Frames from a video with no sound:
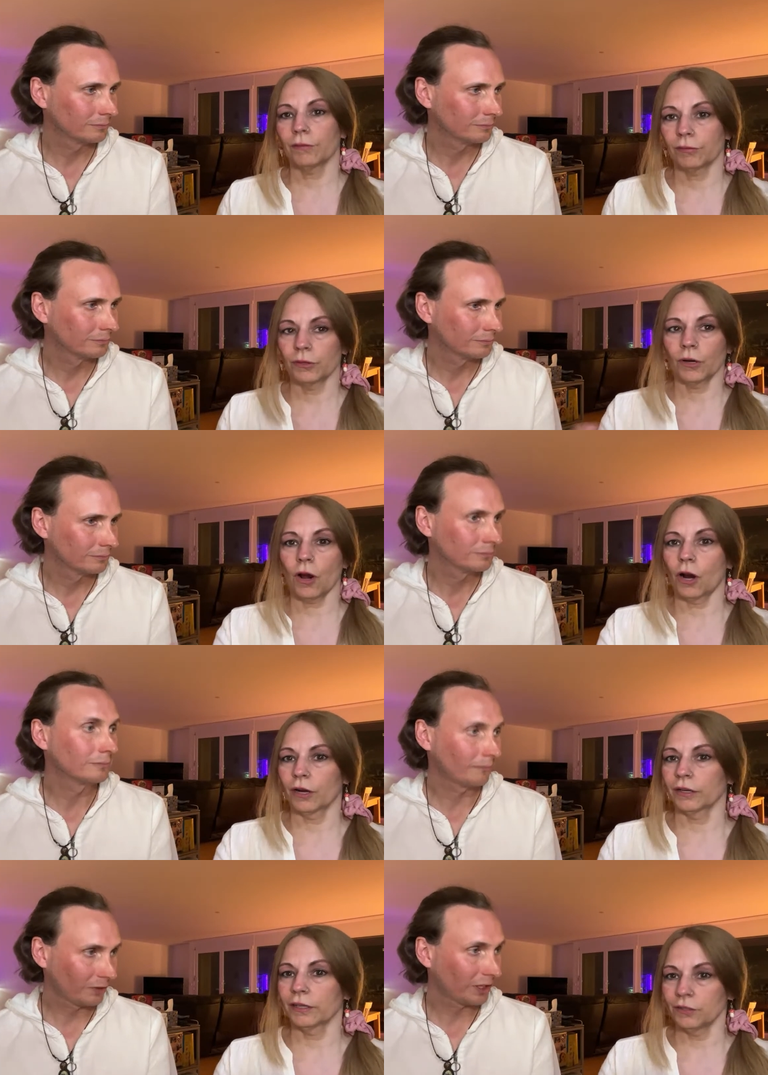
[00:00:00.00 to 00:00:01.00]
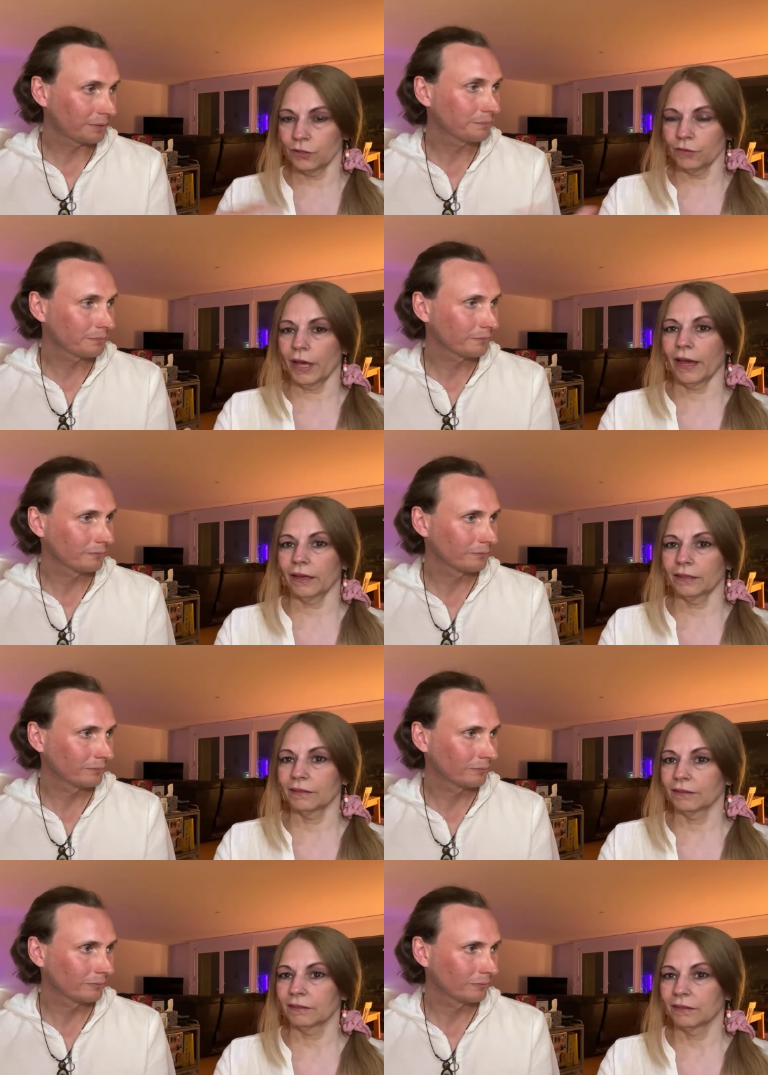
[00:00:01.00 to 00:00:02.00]
Speaker 1: through your heart and yeah. do that.
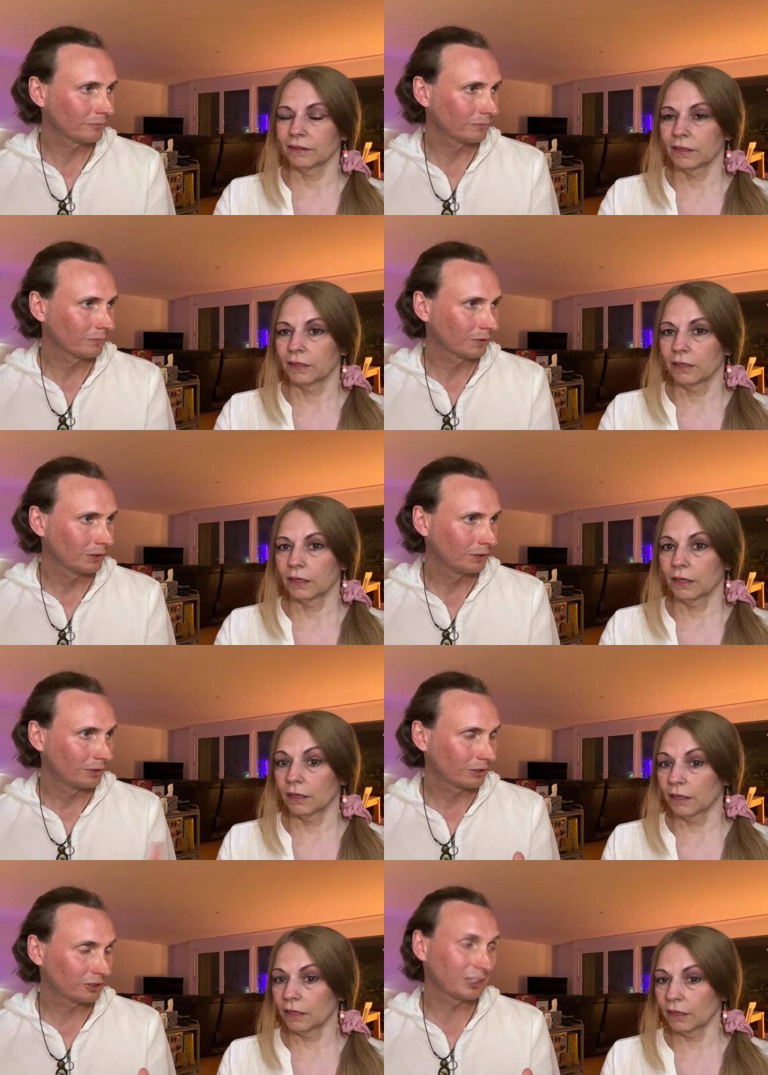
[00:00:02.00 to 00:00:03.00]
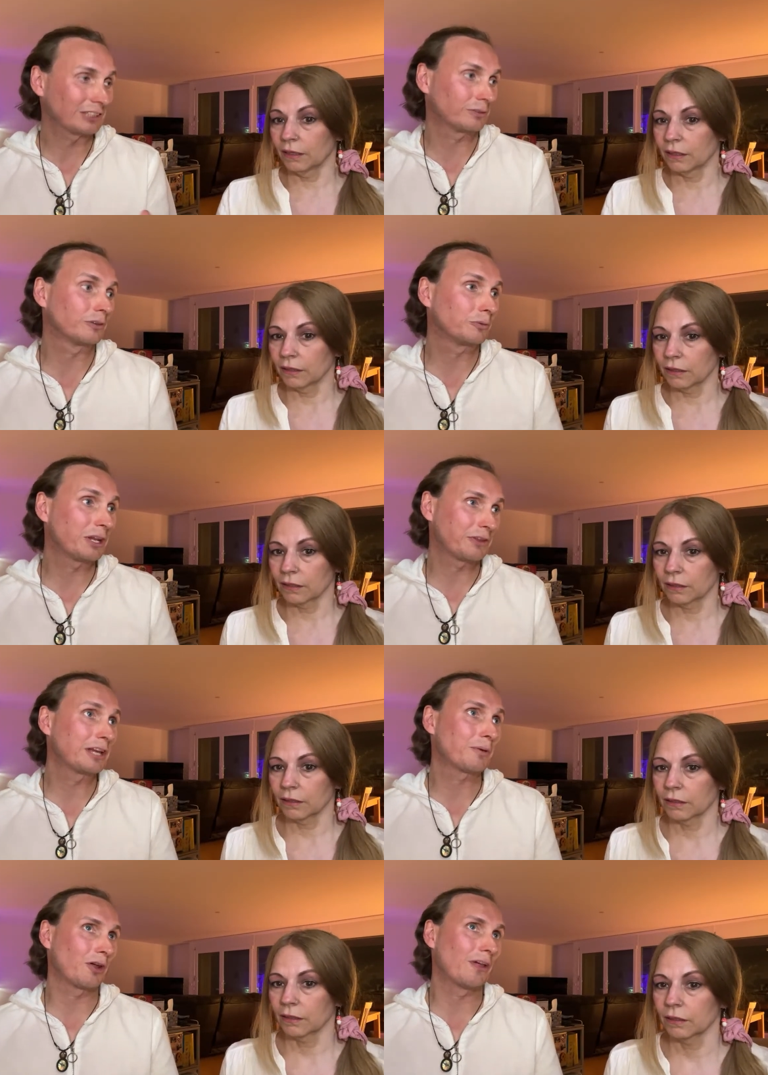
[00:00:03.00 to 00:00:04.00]
Speaker 2: Because that's when you
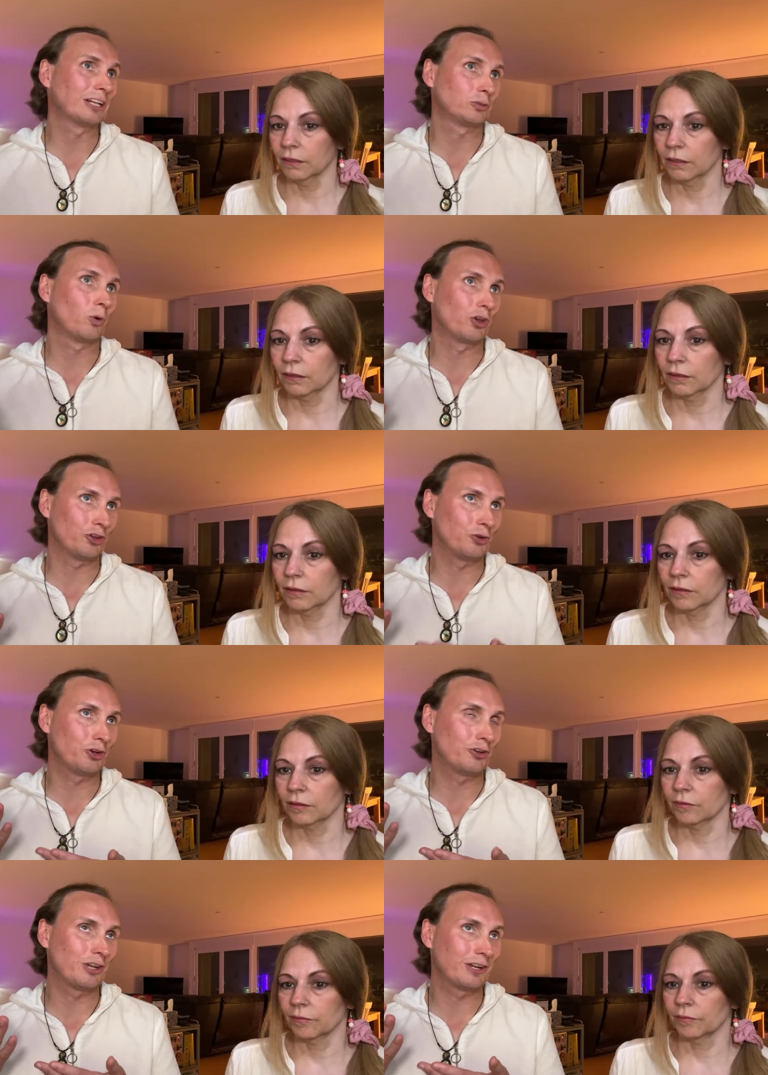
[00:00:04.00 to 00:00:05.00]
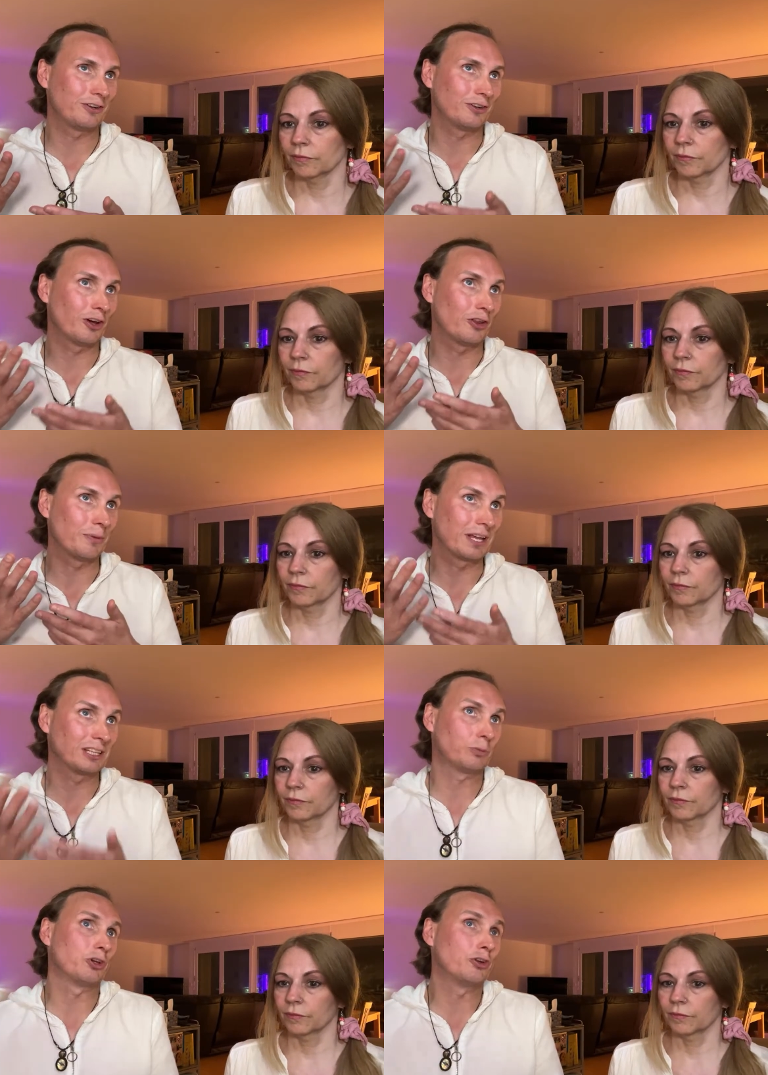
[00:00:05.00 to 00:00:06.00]
think about it, that's what you did at the beginning.
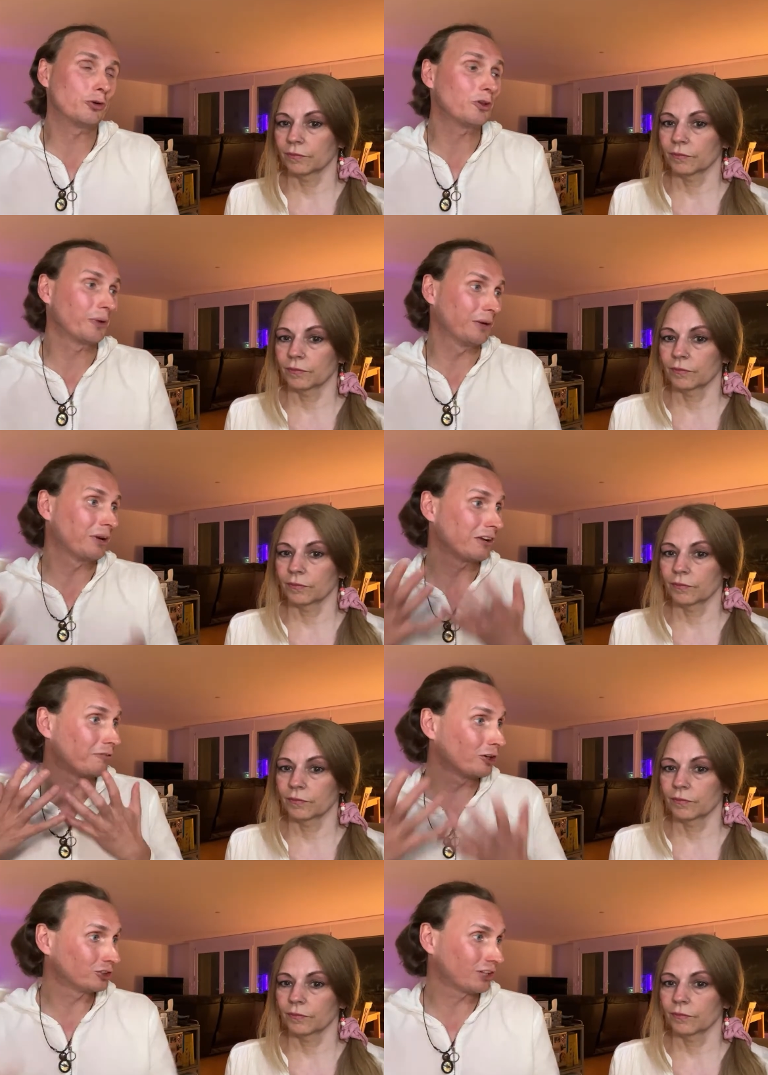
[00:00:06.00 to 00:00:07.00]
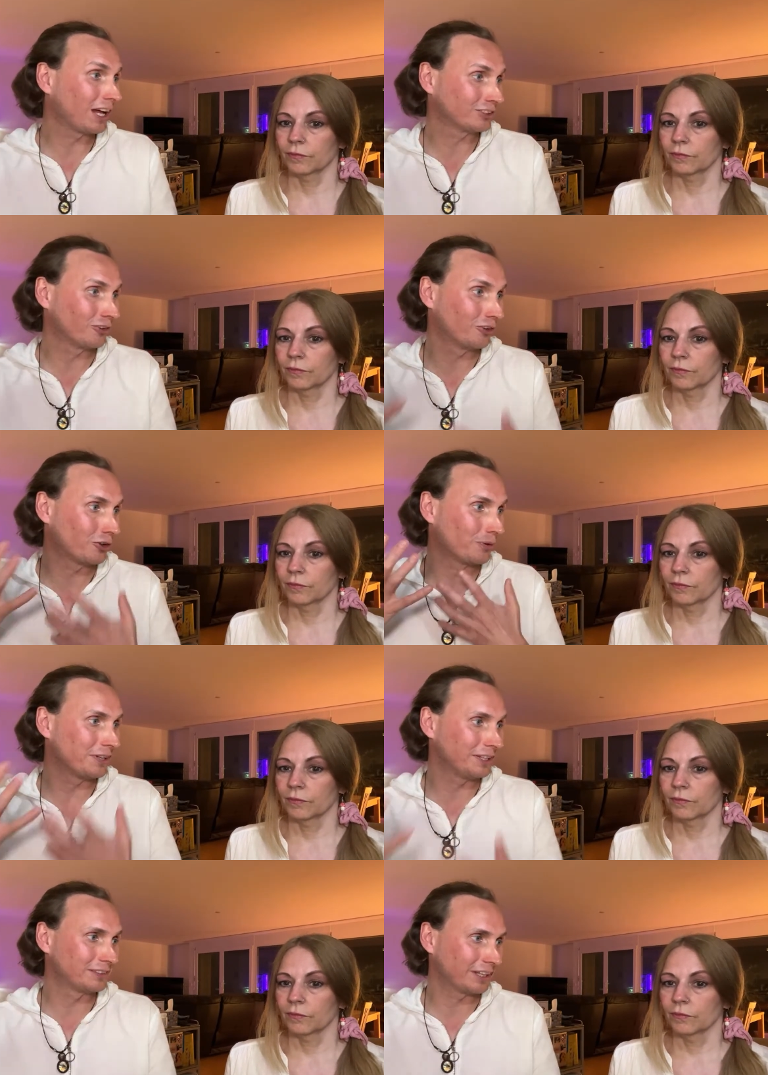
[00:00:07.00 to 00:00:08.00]
It's what you do at the beginning when you first start on
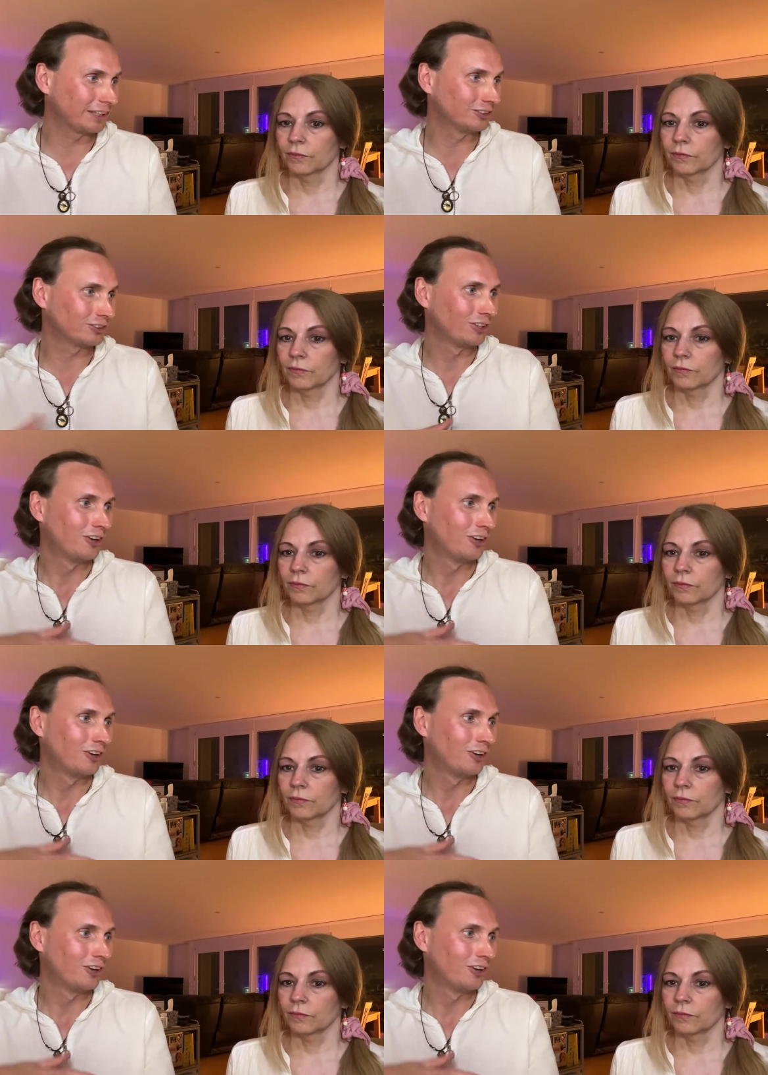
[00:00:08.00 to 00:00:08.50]
doing these things